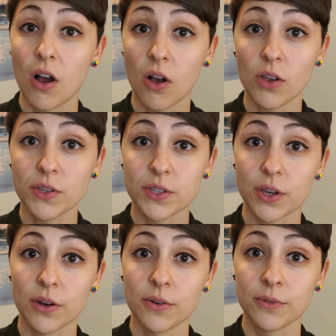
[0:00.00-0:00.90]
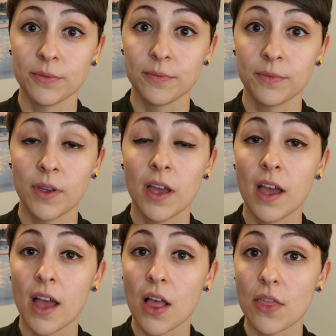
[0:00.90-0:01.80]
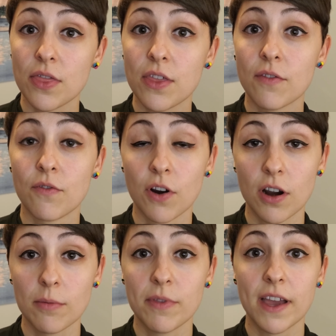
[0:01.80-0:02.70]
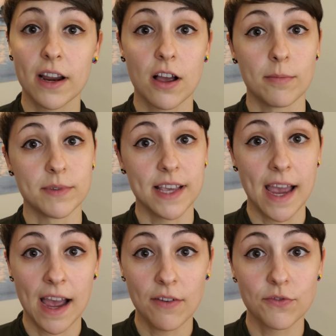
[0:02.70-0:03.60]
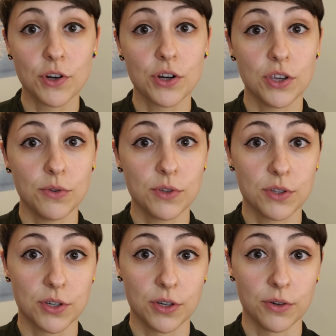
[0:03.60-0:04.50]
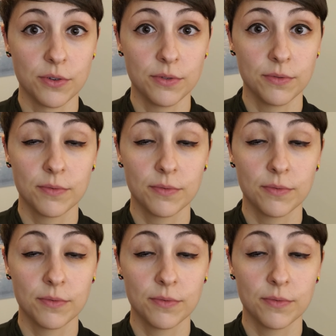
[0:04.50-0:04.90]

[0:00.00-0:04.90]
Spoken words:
Also, the verb that comes after used to